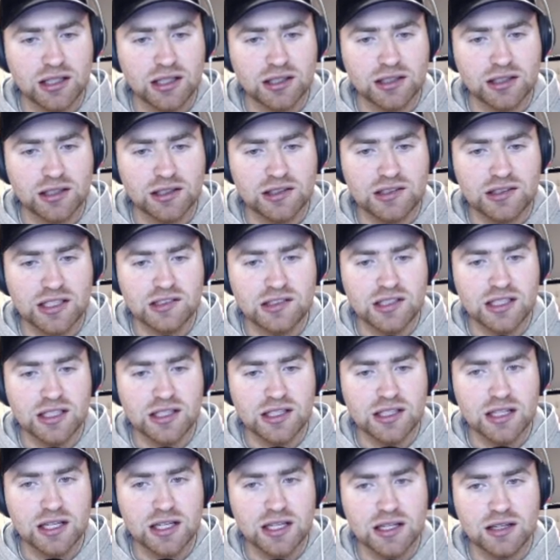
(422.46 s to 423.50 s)
a 60 and
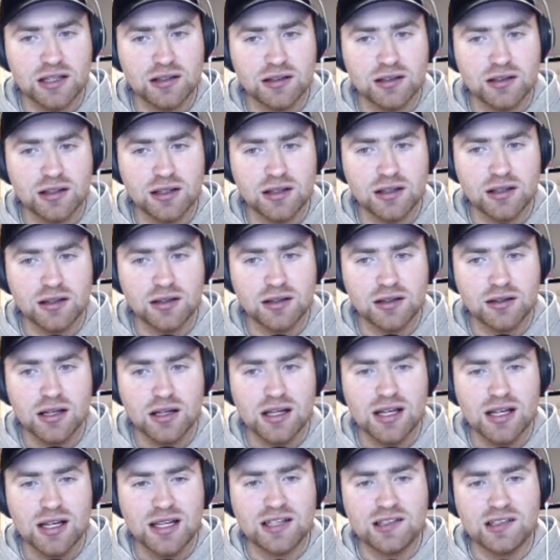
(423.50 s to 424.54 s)
then
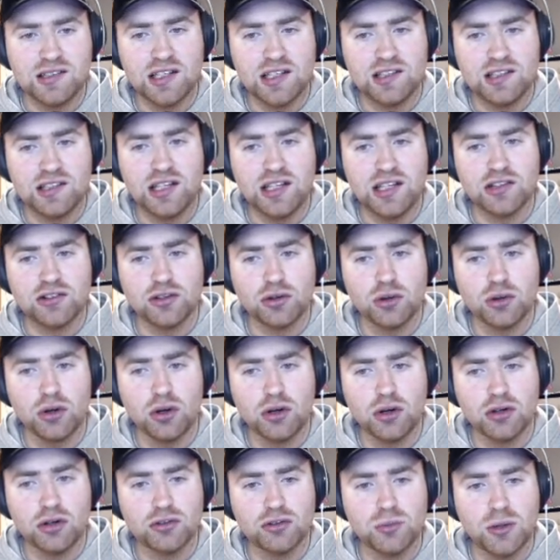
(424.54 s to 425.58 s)
60 against the
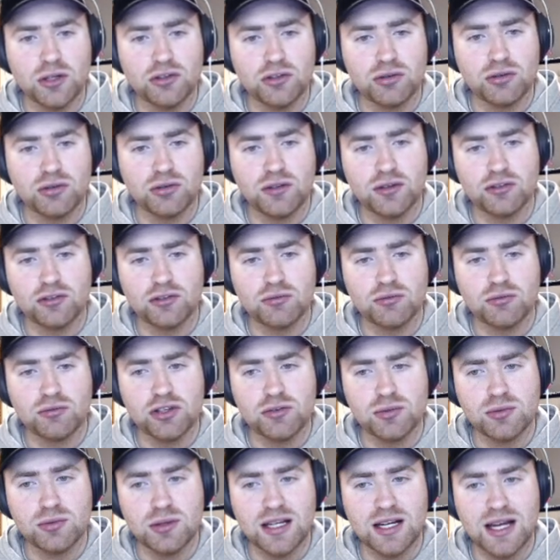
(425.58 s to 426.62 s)
Hawks, 124 against
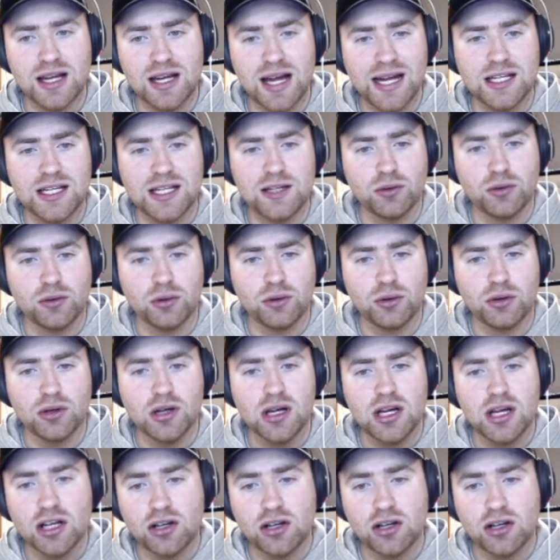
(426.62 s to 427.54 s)
Richmond, then an 84.